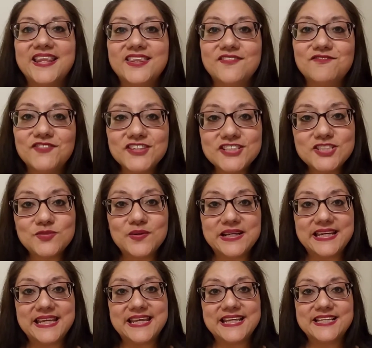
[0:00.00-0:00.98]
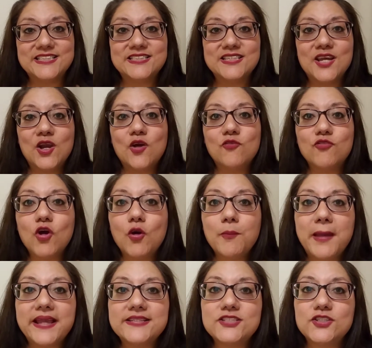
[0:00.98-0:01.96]
The first one is
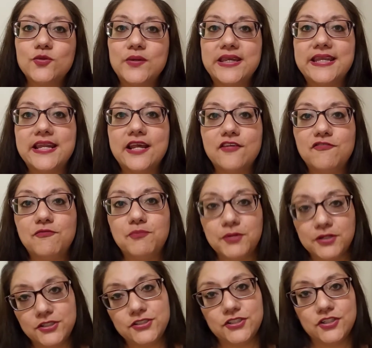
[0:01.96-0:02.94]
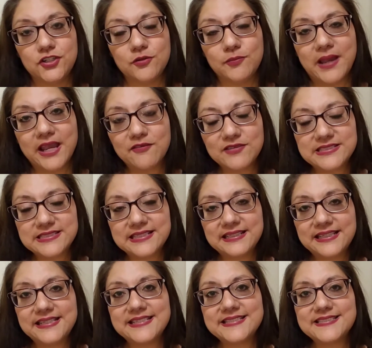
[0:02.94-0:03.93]
Romance Queen of Booktube. I
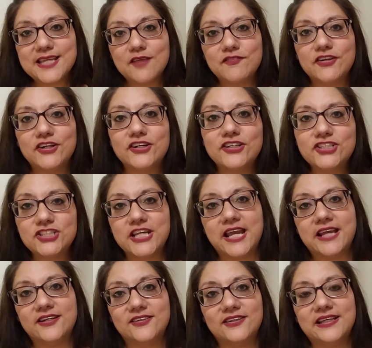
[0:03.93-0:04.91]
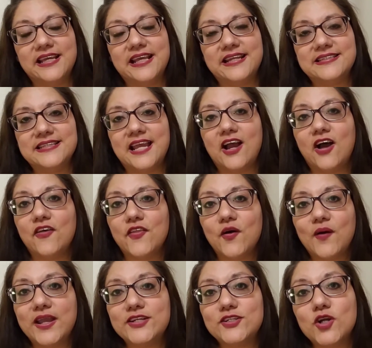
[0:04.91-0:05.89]
recently discovered her channel, and
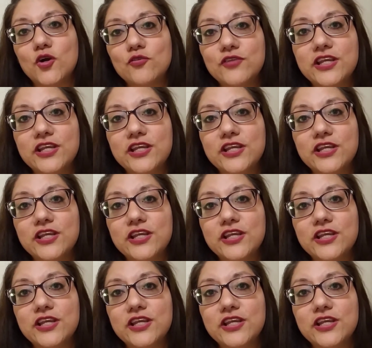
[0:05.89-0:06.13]
although I don't